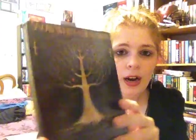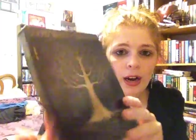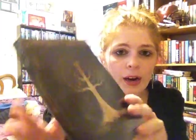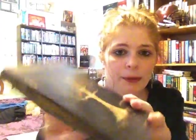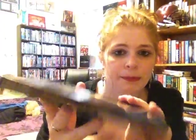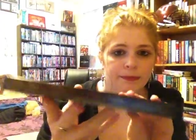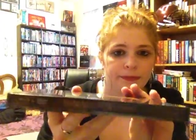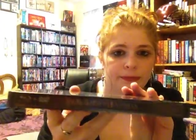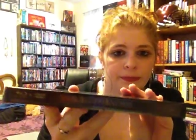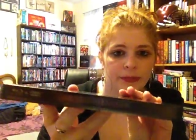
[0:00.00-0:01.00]
Um,
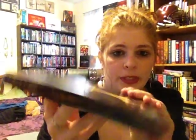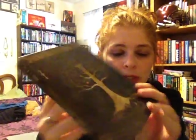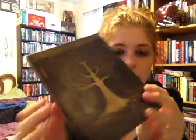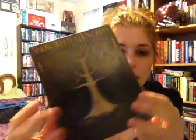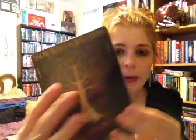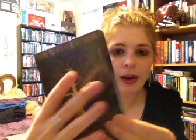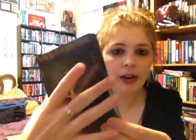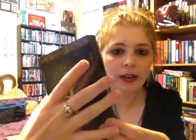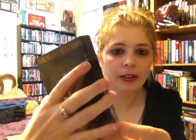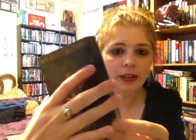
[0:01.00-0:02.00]
there's the
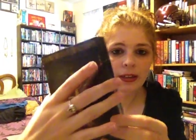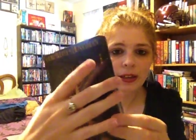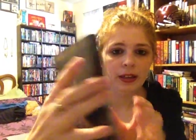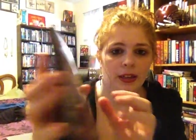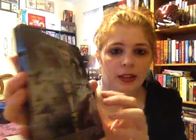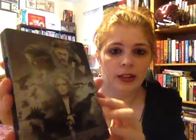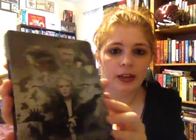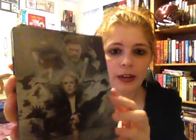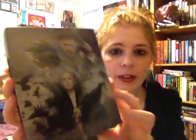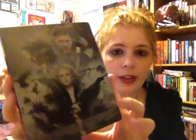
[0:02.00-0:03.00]
spine, and
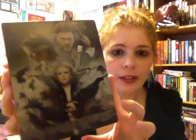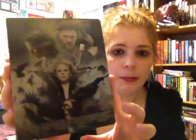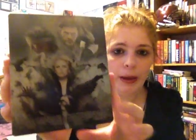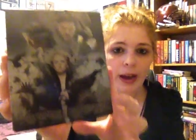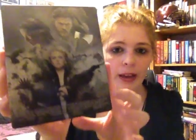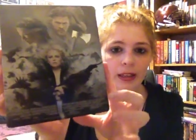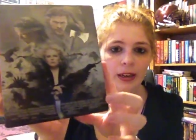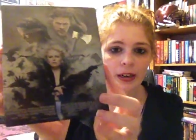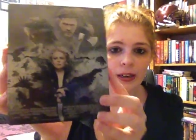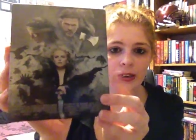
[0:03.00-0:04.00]
then I like the back
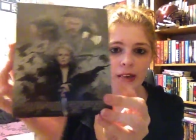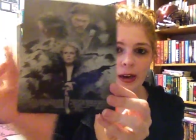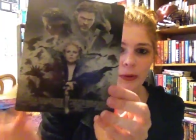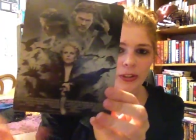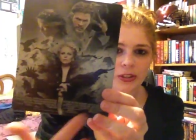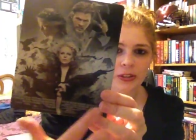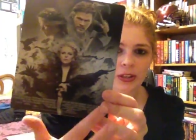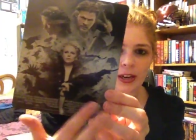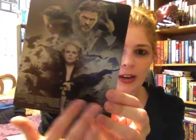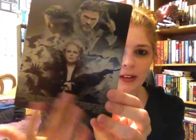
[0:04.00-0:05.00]
there. I wish
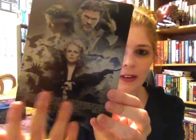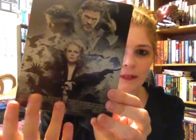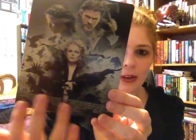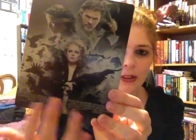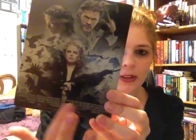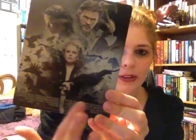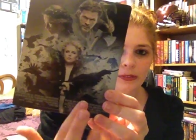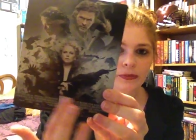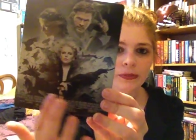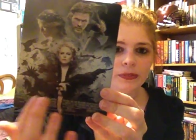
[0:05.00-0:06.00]
they kind of left all the
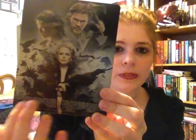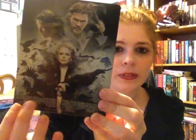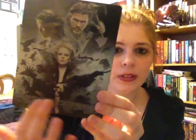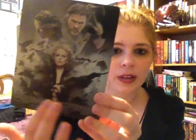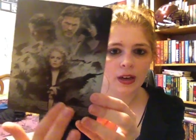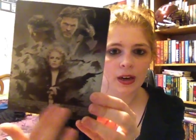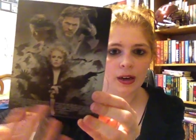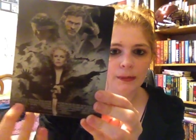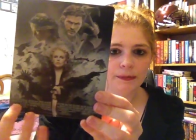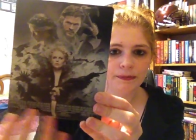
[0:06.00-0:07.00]

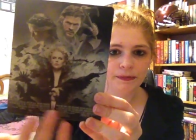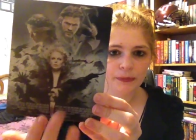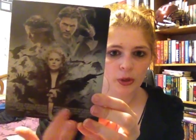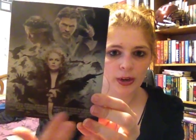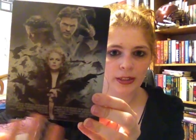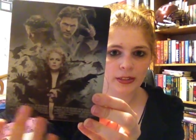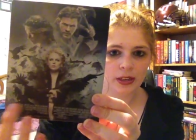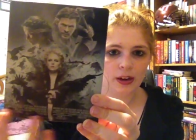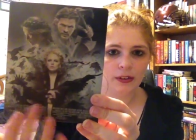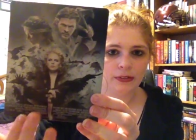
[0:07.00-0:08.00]
um, credits
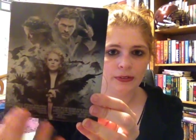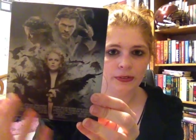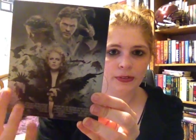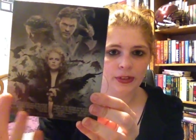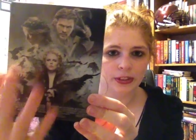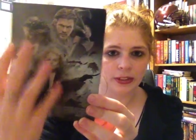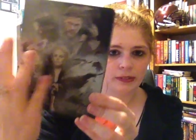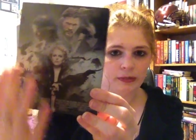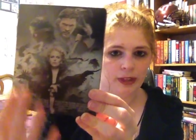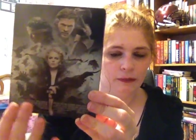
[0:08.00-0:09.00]
off and
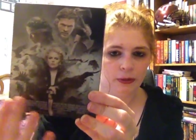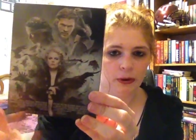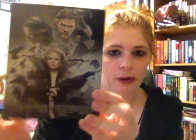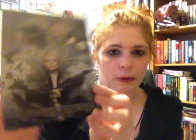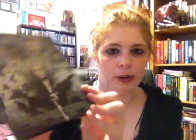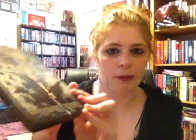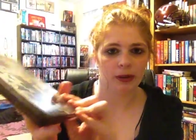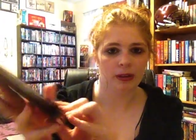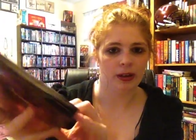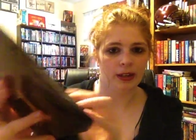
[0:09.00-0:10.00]
just left the artwork,
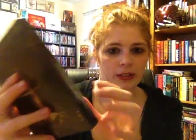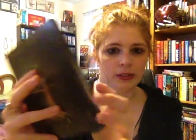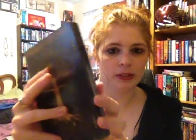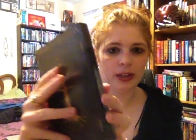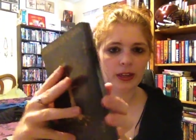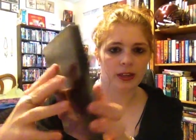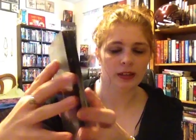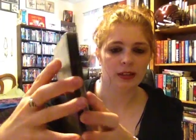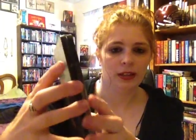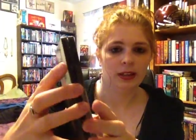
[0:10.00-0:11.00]
but I still like it.
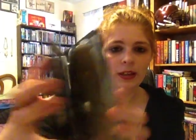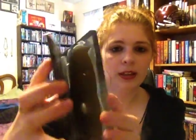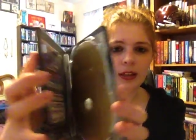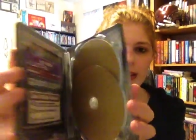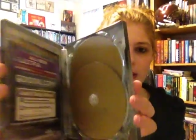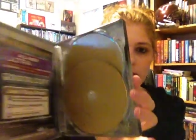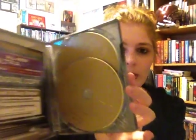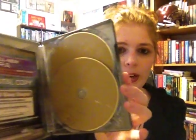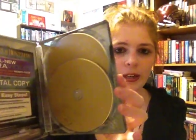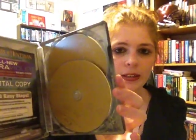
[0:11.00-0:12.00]
And then you've
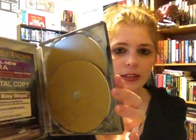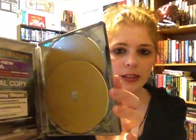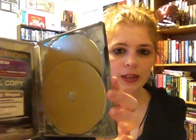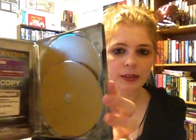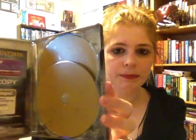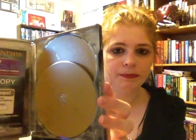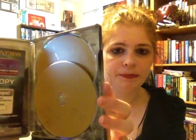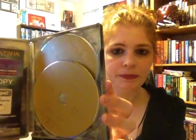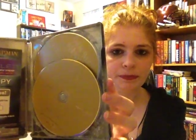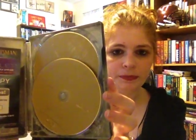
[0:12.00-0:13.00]
got um,
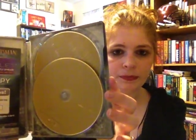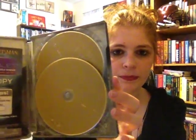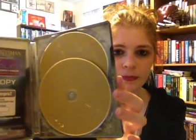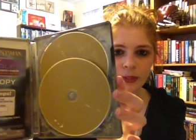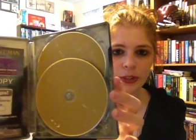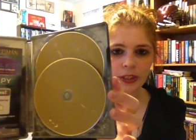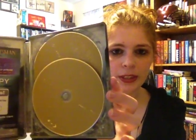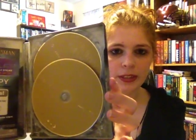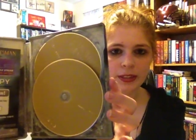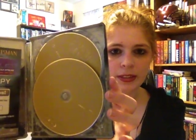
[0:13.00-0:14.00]
your
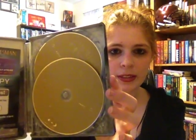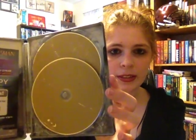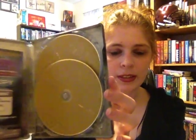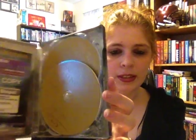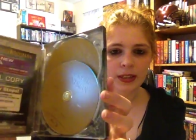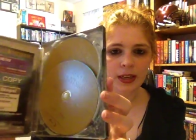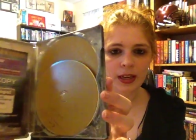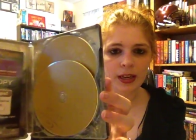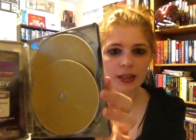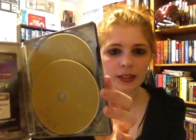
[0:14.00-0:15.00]
discs,
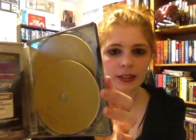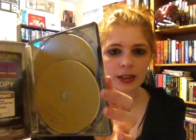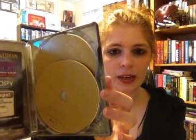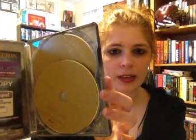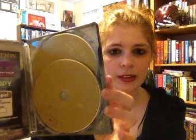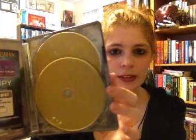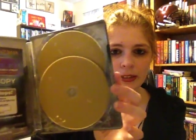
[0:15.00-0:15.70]
and, uh, and